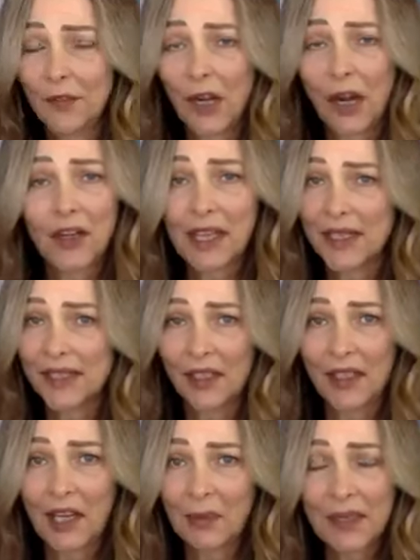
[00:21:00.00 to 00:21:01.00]
for our kids on
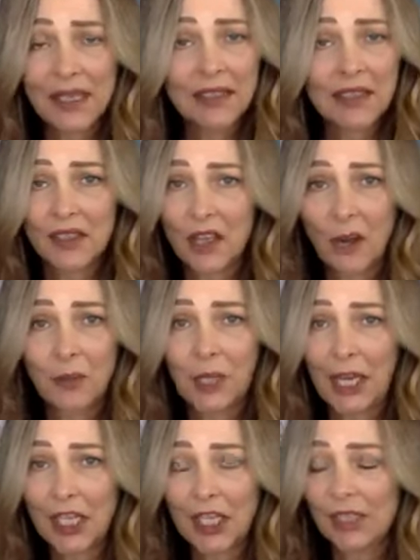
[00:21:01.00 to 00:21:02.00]
IEPs, is
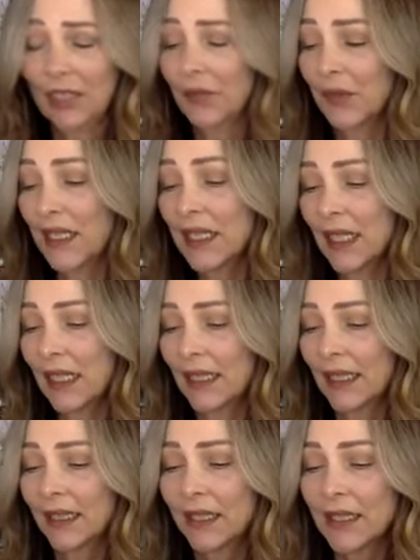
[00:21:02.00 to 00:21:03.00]
comprehension and reading.
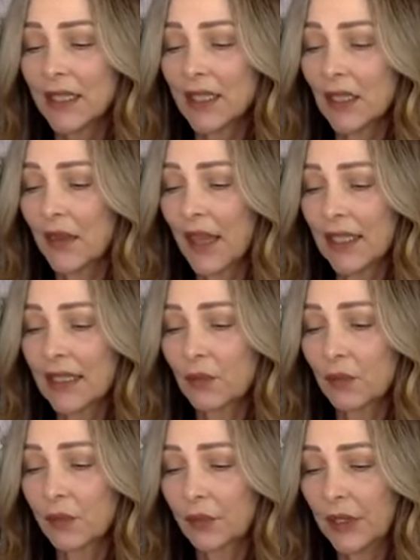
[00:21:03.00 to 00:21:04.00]
So that's
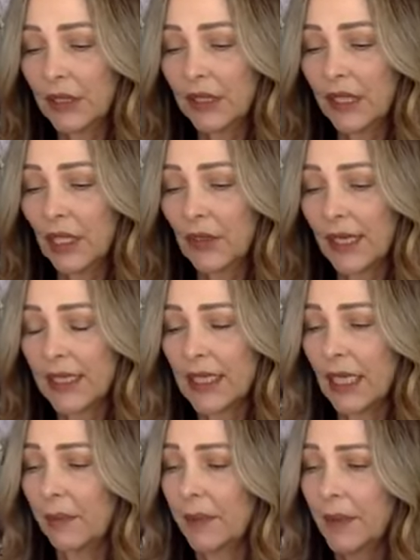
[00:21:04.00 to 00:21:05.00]
really a great
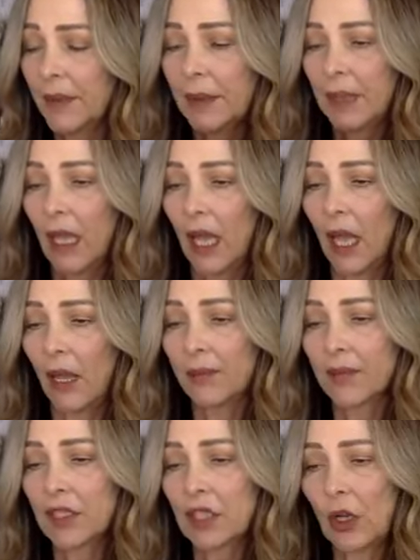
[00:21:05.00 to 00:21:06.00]
tip.
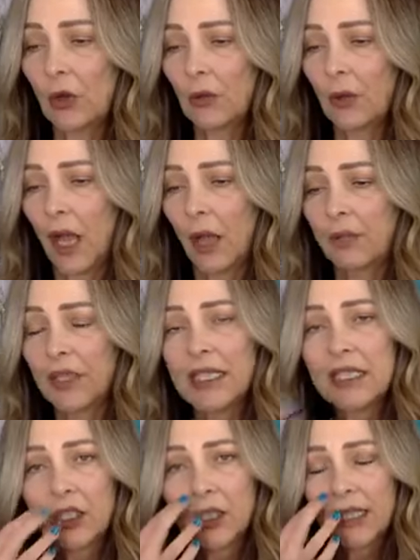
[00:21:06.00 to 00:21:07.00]
So
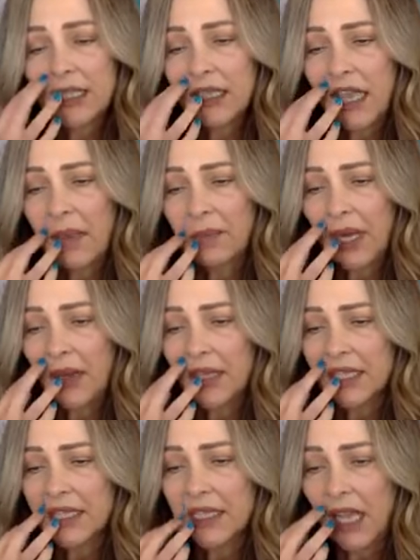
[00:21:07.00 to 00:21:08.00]
please look into that,
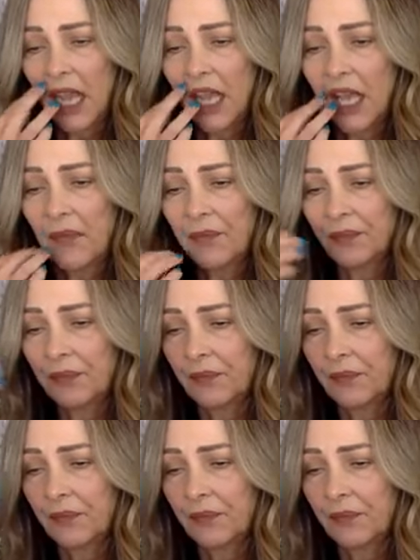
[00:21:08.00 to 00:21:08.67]
parents. Like